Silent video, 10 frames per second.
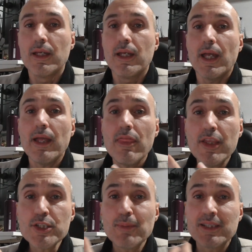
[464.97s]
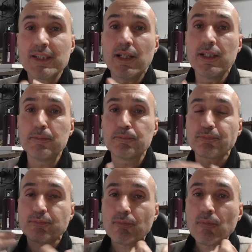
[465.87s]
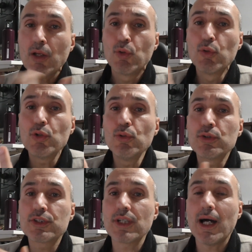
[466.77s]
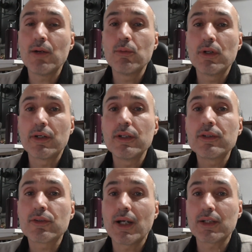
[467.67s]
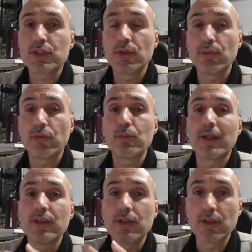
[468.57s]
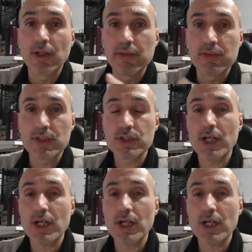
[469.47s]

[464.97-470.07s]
And this basically concludes our introduction to semantic kernel in C#,